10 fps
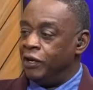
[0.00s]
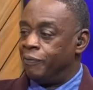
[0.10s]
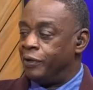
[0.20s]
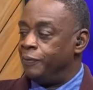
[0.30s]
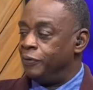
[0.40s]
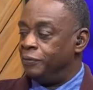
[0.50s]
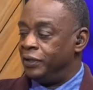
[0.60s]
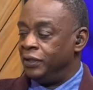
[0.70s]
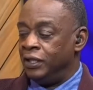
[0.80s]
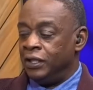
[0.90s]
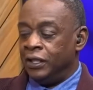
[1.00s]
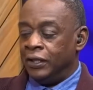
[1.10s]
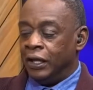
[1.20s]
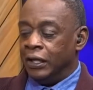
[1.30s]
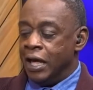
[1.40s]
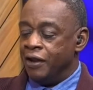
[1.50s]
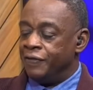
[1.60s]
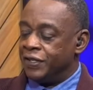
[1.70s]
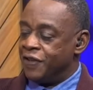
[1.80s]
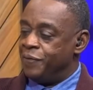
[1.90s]
people. But a lot of
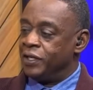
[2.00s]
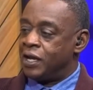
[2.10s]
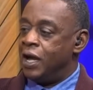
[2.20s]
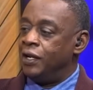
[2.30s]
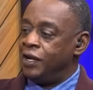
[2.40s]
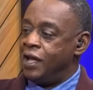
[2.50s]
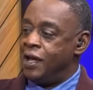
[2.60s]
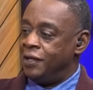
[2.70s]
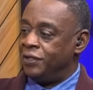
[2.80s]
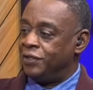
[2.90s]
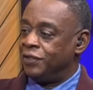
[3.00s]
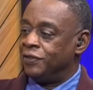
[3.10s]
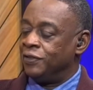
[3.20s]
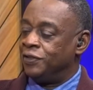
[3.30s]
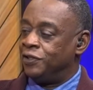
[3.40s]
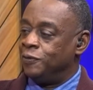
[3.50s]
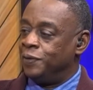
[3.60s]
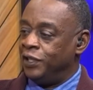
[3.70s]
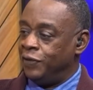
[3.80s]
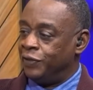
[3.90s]
us have been colonized to
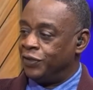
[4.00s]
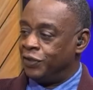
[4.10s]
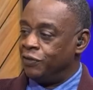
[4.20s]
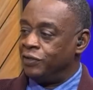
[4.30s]
believe a certain